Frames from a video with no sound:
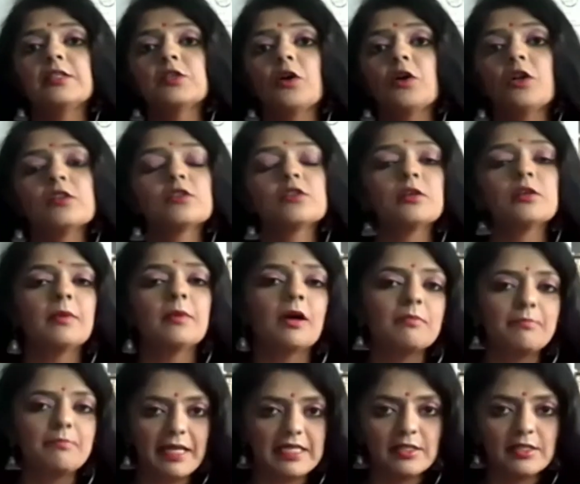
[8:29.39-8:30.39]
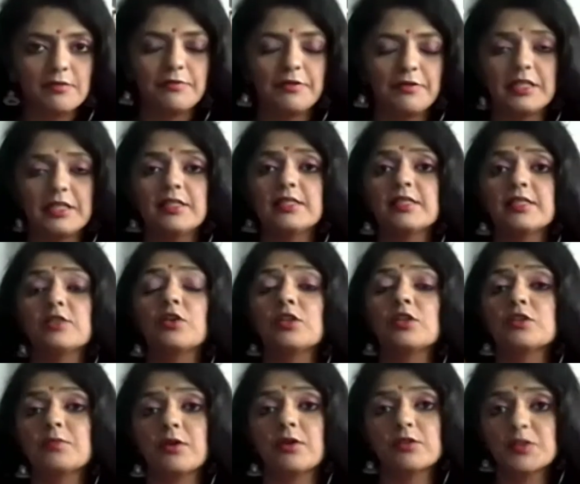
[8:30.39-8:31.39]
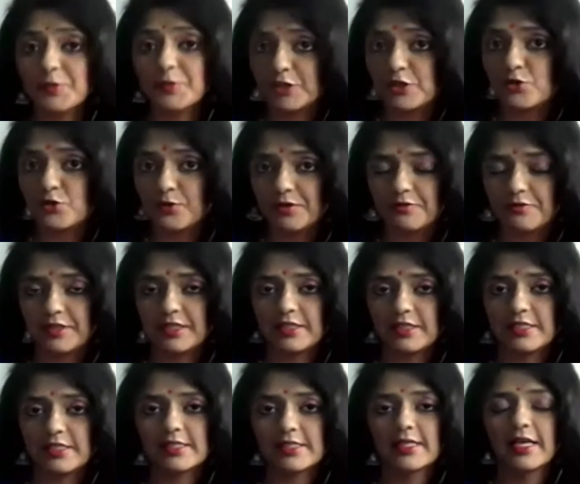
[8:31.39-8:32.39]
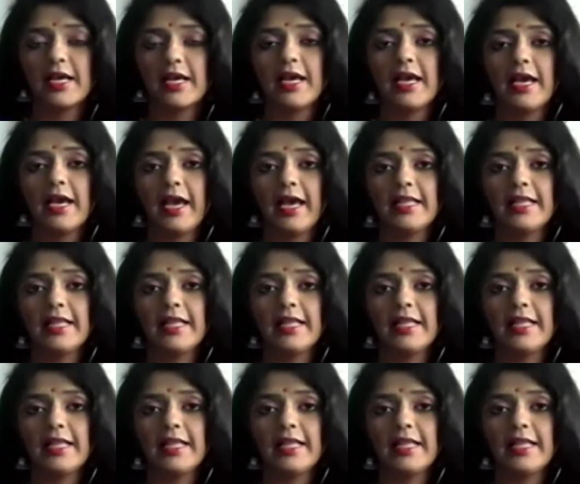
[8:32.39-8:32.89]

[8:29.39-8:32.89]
but it's also about mental fitness. It's also about spiritual fitness.